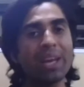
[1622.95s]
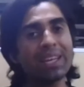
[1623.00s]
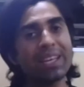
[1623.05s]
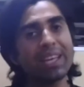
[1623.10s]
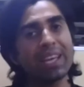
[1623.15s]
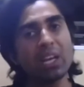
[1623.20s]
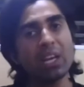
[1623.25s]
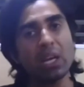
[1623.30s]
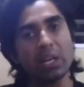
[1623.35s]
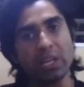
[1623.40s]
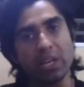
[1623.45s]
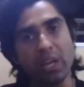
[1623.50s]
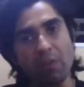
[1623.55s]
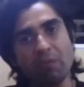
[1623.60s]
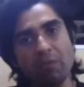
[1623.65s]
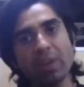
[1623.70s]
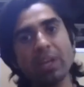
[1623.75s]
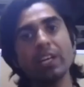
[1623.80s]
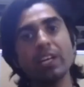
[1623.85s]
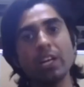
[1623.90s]
one can
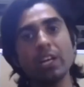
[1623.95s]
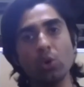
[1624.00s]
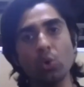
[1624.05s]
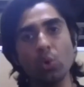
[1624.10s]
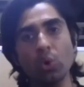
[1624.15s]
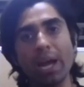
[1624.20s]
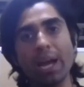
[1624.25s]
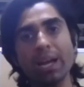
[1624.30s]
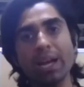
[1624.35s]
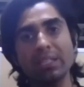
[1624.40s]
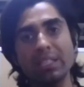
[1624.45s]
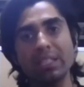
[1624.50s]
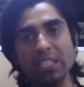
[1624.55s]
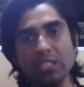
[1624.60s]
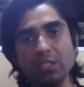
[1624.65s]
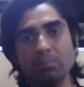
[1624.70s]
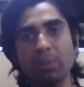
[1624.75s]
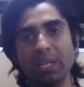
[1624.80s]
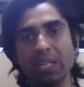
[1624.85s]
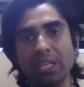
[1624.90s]
definitely look at
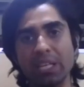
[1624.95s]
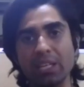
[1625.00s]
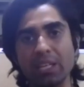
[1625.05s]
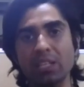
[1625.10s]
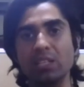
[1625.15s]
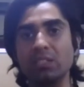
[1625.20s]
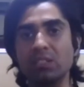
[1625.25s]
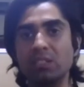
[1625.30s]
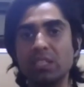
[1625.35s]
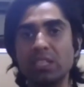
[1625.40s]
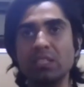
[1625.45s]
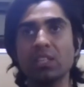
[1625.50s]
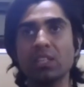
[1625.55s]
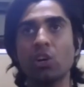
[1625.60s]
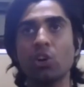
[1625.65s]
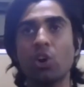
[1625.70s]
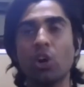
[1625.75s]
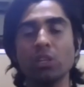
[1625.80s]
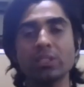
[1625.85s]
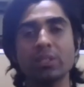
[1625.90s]
these materials. These
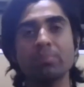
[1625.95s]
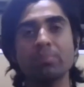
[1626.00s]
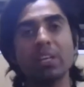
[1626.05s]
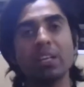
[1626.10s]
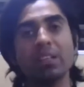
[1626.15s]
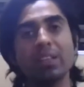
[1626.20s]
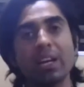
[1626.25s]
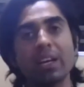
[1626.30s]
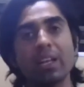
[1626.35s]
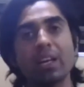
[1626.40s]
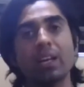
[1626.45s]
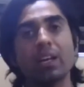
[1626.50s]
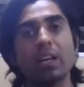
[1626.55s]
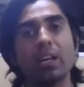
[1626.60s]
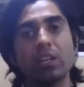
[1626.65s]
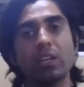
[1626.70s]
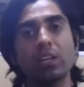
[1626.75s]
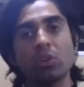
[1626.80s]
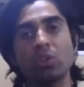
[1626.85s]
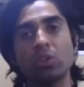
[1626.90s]
are not something that are,
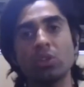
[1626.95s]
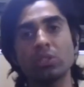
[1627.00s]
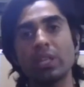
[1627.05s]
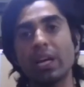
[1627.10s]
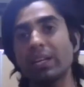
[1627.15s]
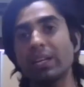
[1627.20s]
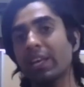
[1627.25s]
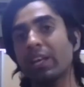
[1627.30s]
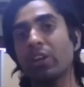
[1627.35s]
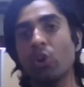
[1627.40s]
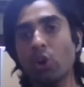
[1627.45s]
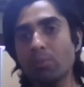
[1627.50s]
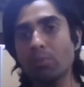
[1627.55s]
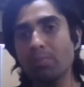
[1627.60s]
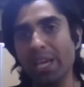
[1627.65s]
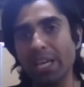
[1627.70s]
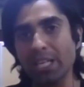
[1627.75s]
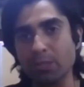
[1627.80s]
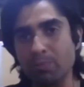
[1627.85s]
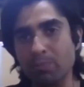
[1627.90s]
like, you know, that
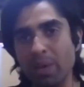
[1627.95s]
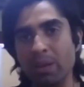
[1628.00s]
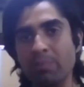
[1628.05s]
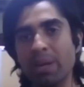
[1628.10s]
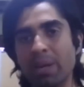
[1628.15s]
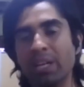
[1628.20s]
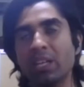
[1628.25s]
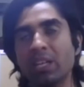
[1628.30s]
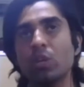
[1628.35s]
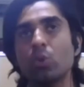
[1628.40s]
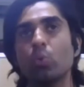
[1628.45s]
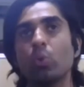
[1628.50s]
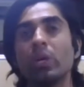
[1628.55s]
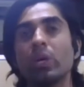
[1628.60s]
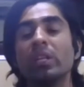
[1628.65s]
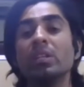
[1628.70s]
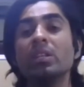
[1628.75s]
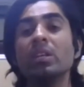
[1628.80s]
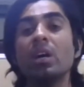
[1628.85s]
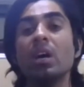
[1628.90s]
cannot be experimented
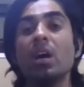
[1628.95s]
with.